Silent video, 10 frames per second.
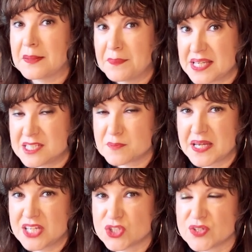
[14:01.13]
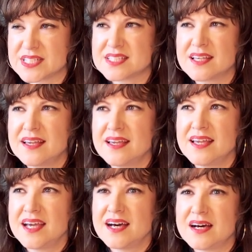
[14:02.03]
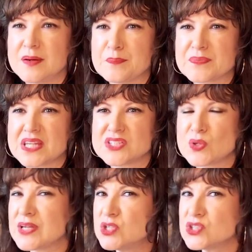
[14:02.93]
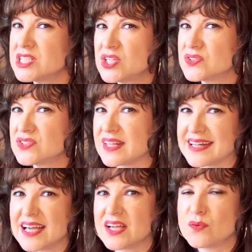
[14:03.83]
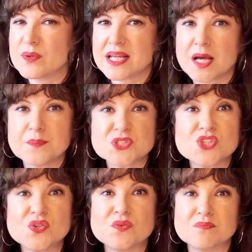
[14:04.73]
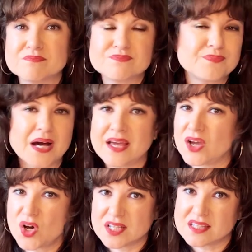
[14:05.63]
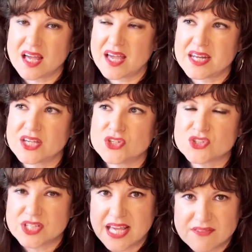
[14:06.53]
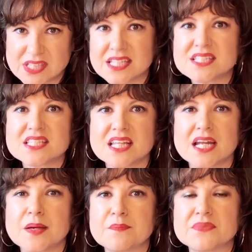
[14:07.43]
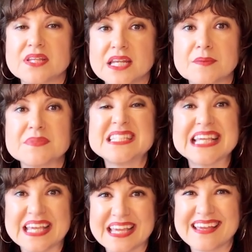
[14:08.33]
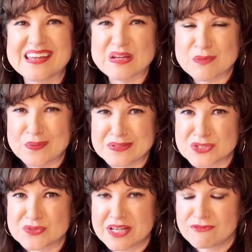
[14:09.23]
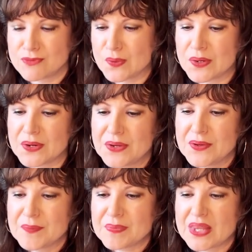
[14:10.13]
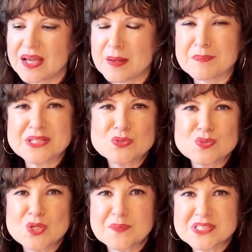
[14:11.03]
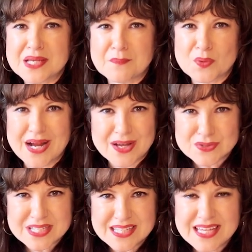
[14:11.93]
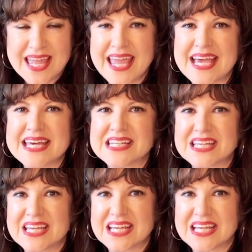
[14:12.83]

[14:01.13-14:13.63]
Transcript: it piqued my interest. So I usually don't do that when it comes to buying online. I usually have a list that I'm seeking and I'm going straight for. But this was almost like browsing, and